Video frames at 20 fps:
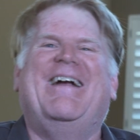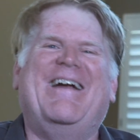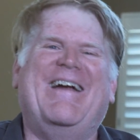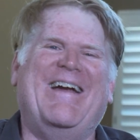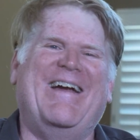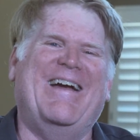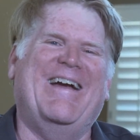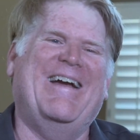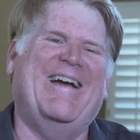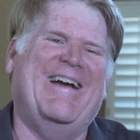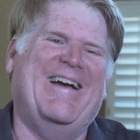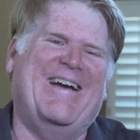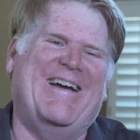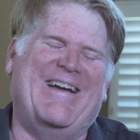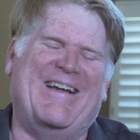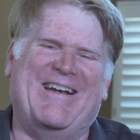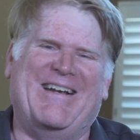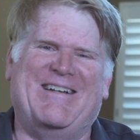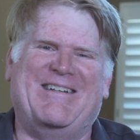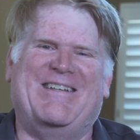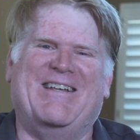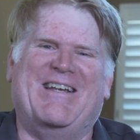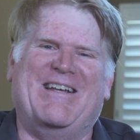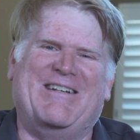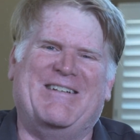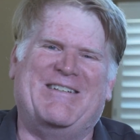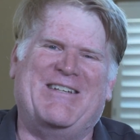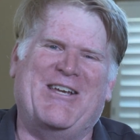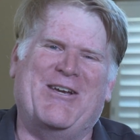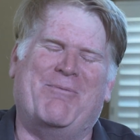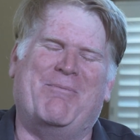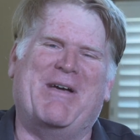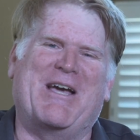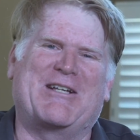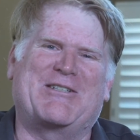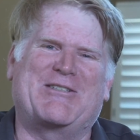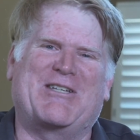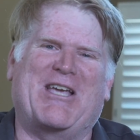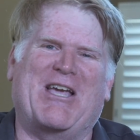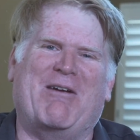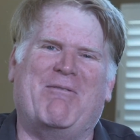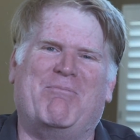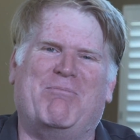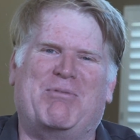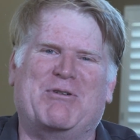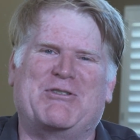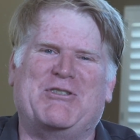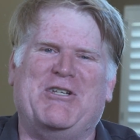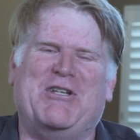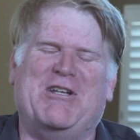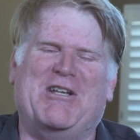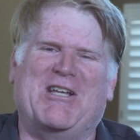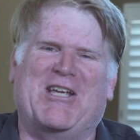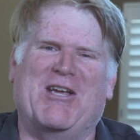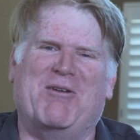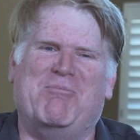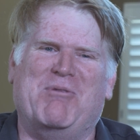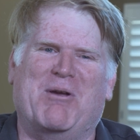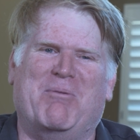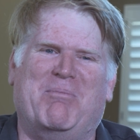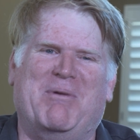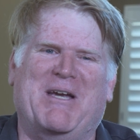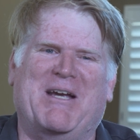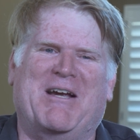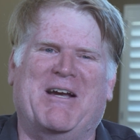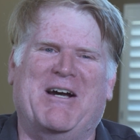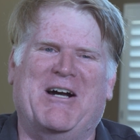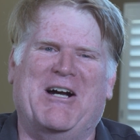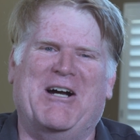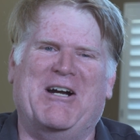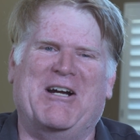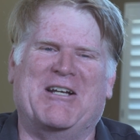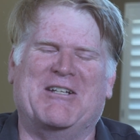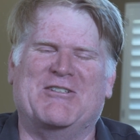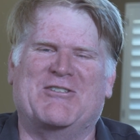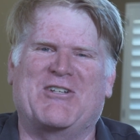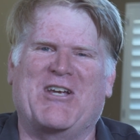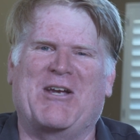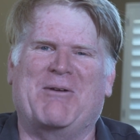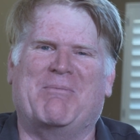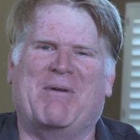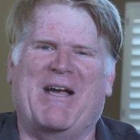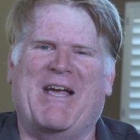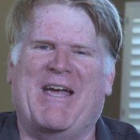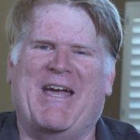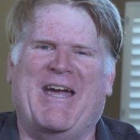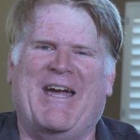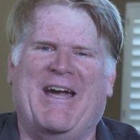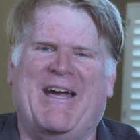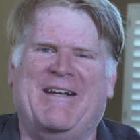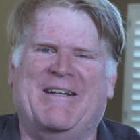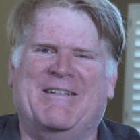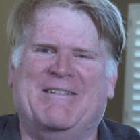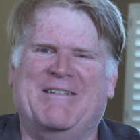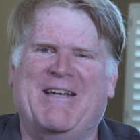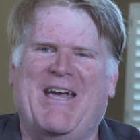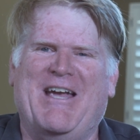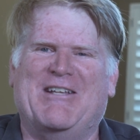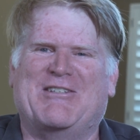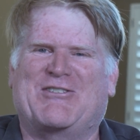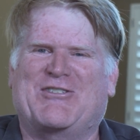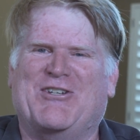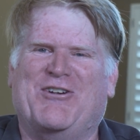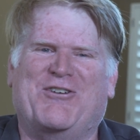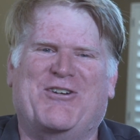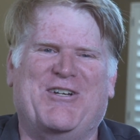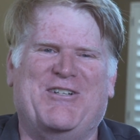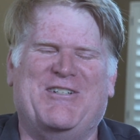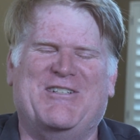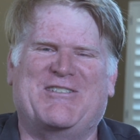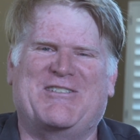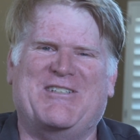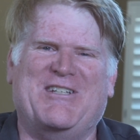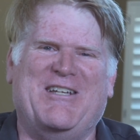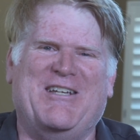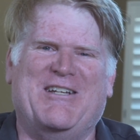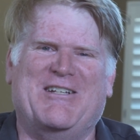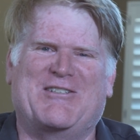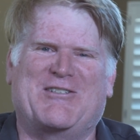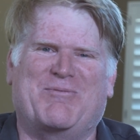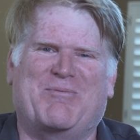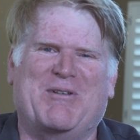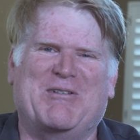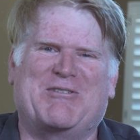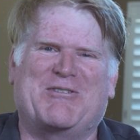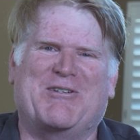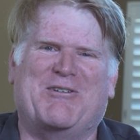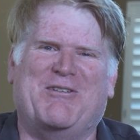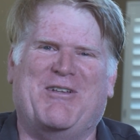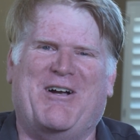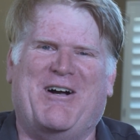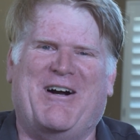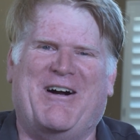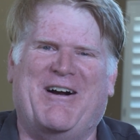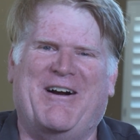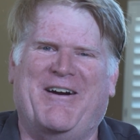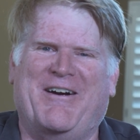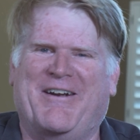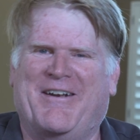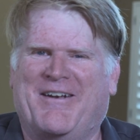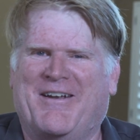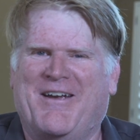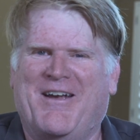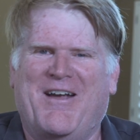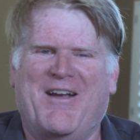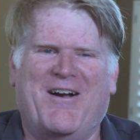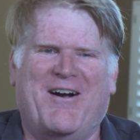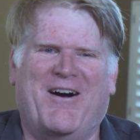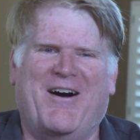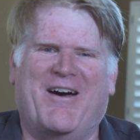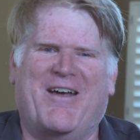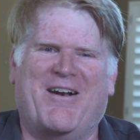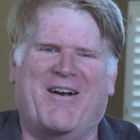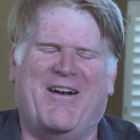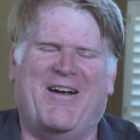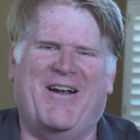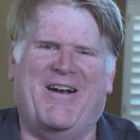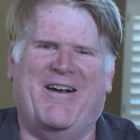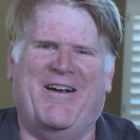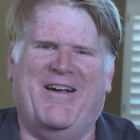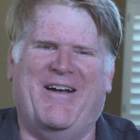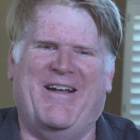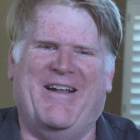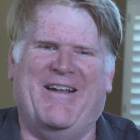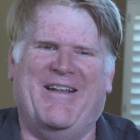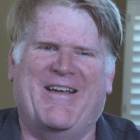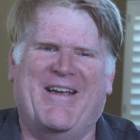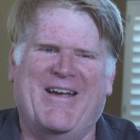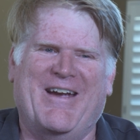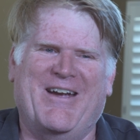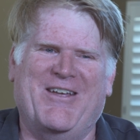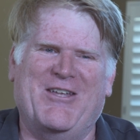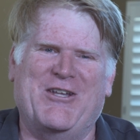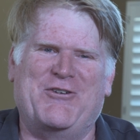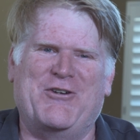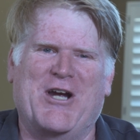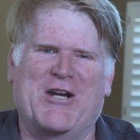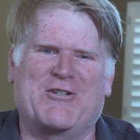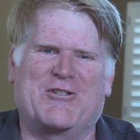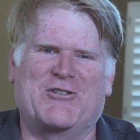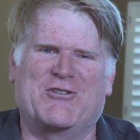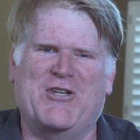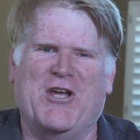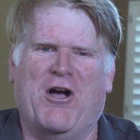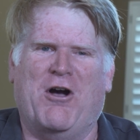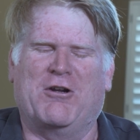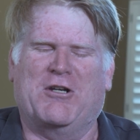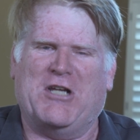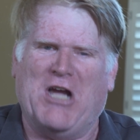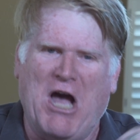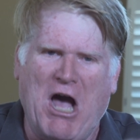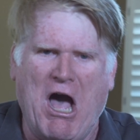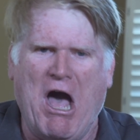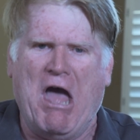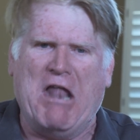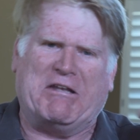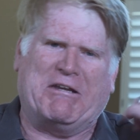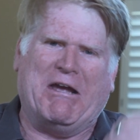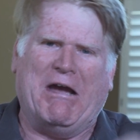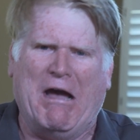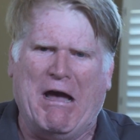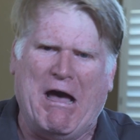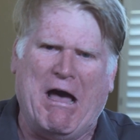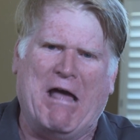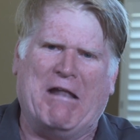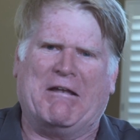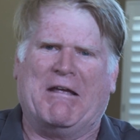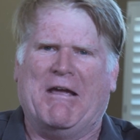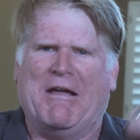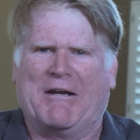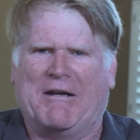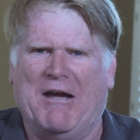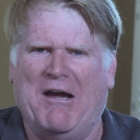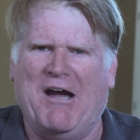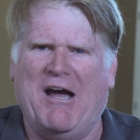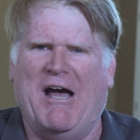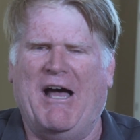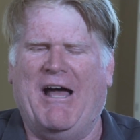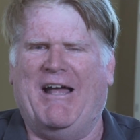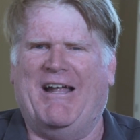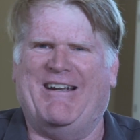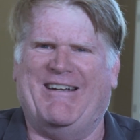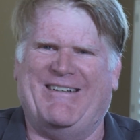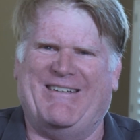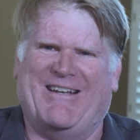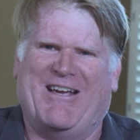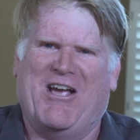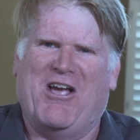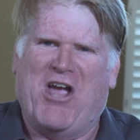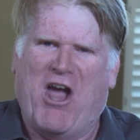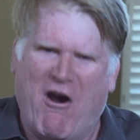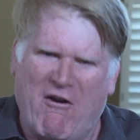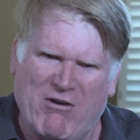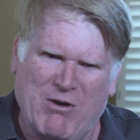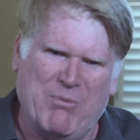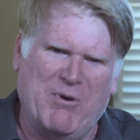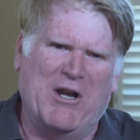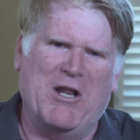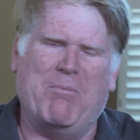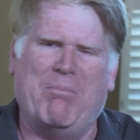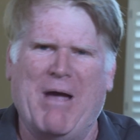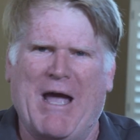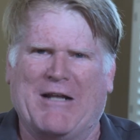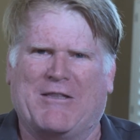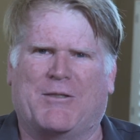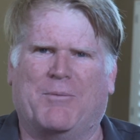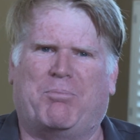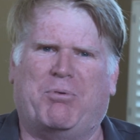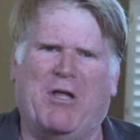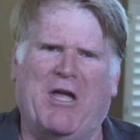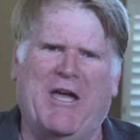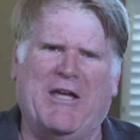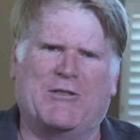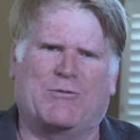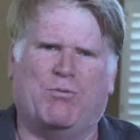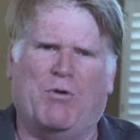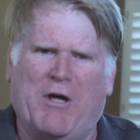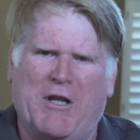And then DMX proceeded to give me a big hug and shake my hand. And, hey, it's so good to see you. It's been so long. And on and on. And the director's yelling, cut, cut, cut. Everybody back to place.